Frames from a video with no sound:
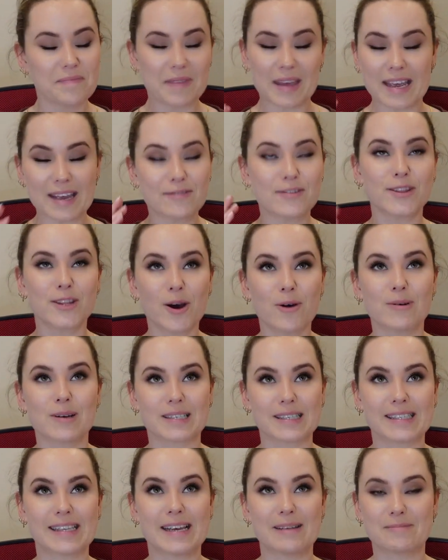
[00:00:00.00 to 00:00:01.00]
even though it
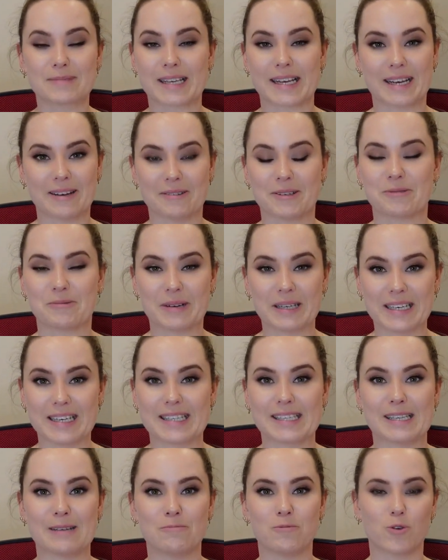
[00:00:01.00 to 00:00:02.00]
seems like it was really
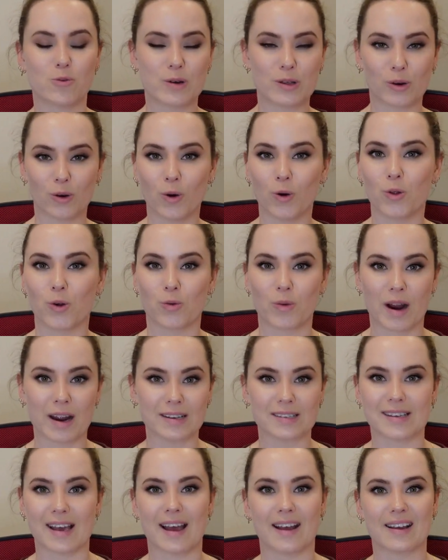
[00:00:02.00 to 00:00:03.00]
simple with all the
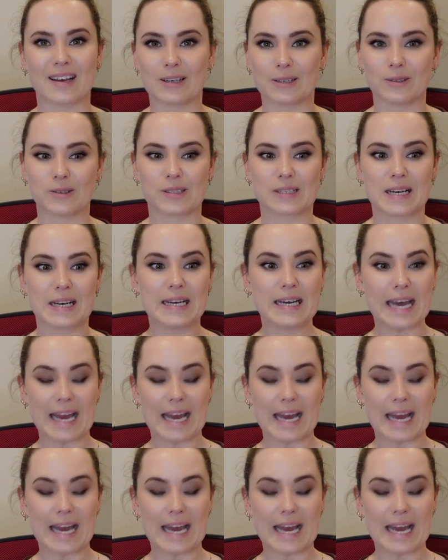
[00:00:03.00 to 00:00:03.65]
rectangles,